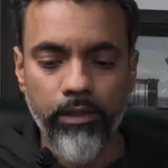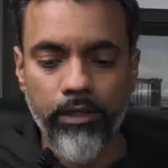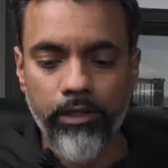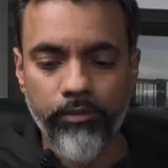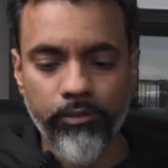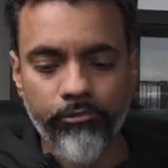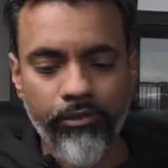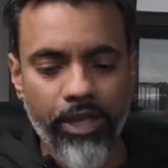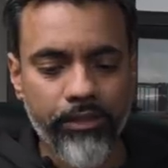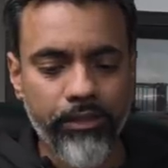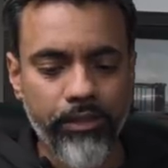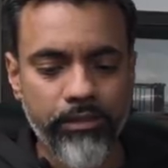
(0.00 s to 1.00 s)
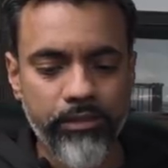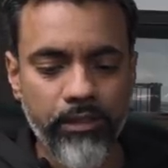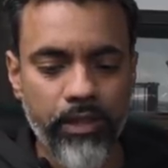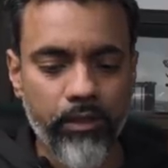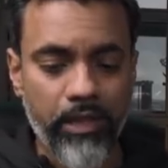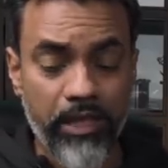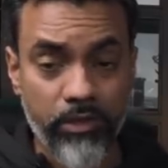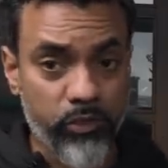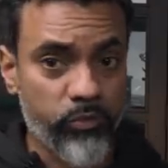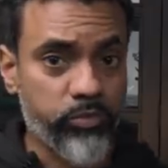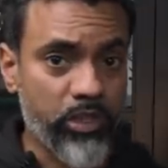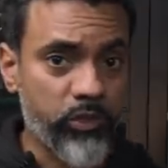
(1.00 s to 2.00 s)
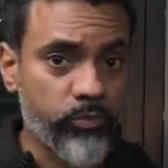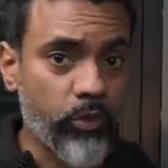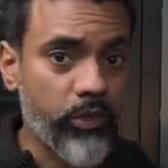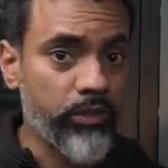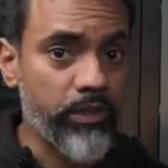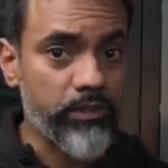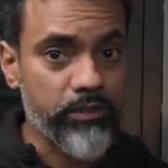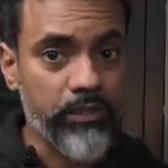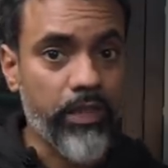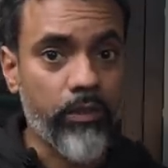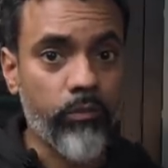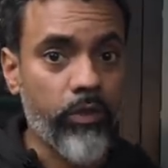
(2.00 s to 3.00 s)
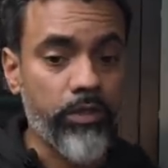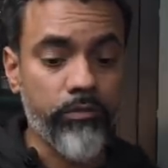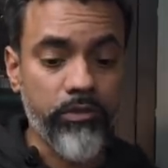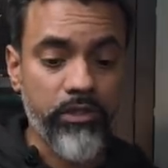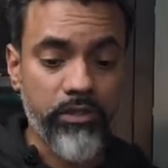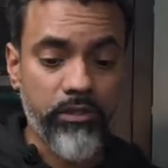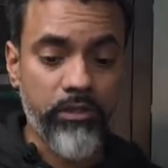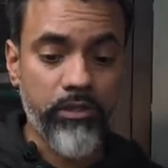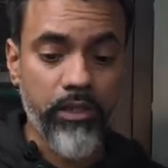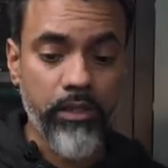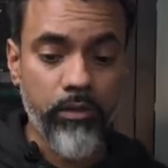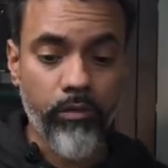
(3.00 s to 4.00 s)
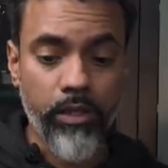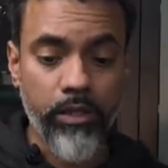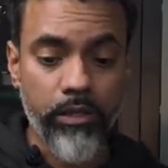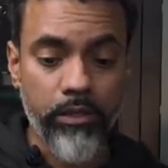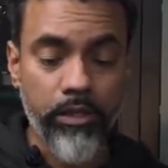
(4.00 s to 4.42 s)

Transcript: The fact that it's not at its price point, that it's not weather resistant in any way,